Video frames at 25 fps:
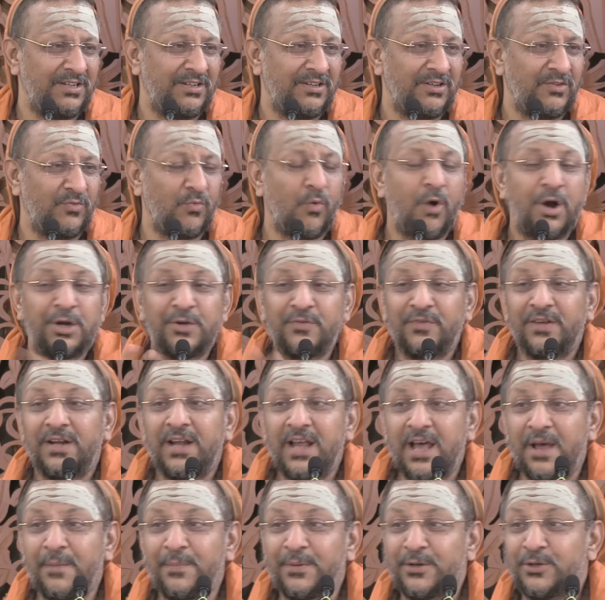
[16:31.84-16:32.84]
What will
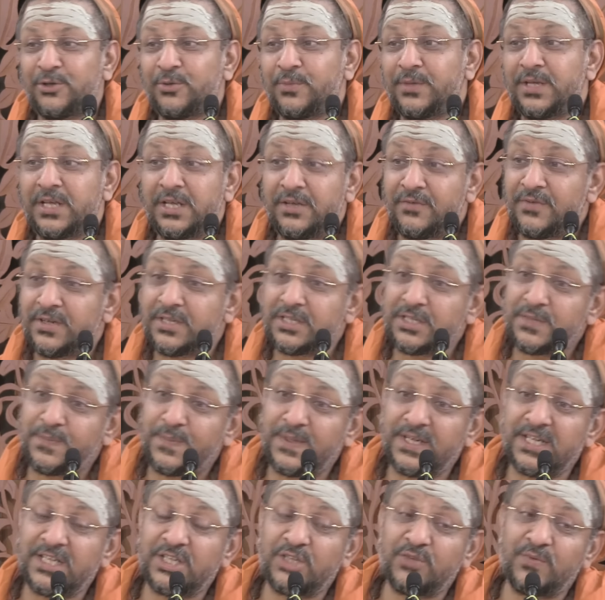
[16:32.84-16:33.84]
happen to me? Even
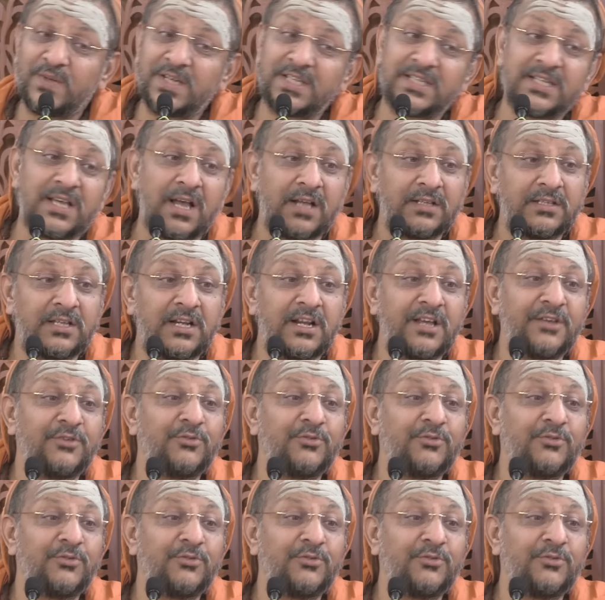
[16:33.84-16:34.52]
spiritual sadhana